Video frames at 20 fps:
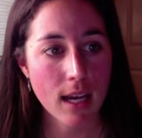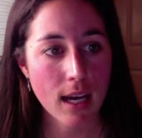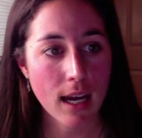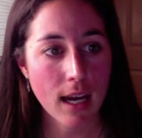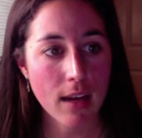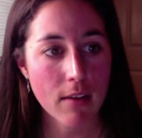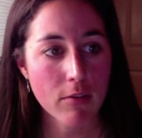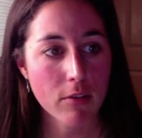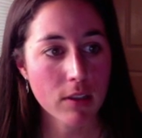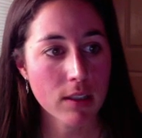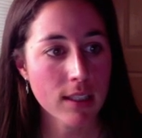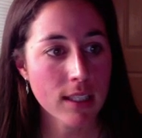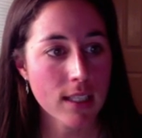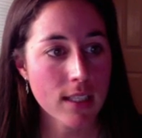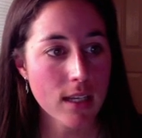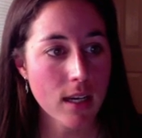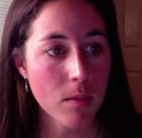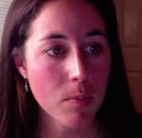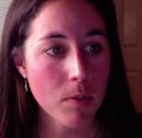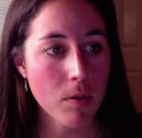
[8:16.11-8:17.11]
I've cleaned
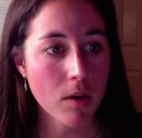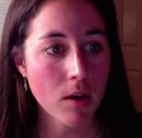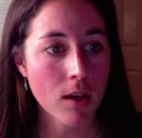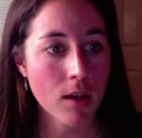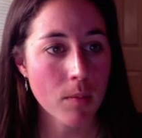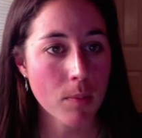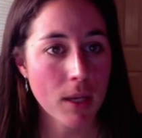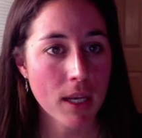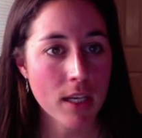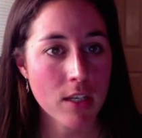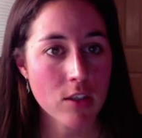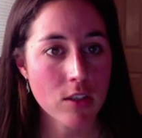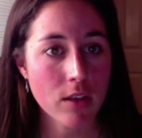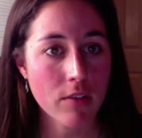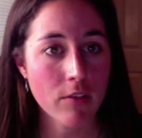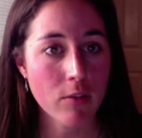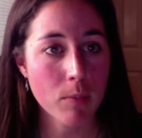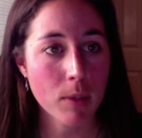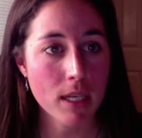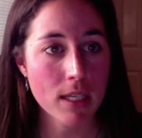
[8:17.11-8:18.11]
up on a page
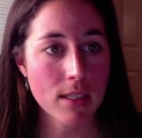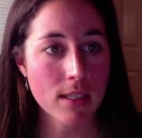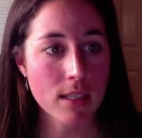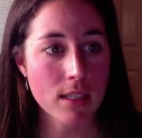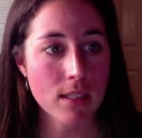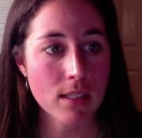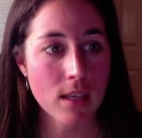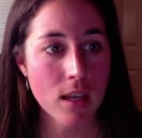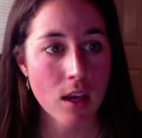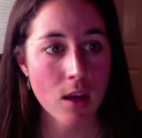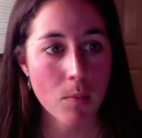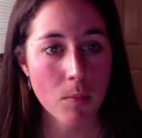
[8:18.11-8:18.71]
level basis,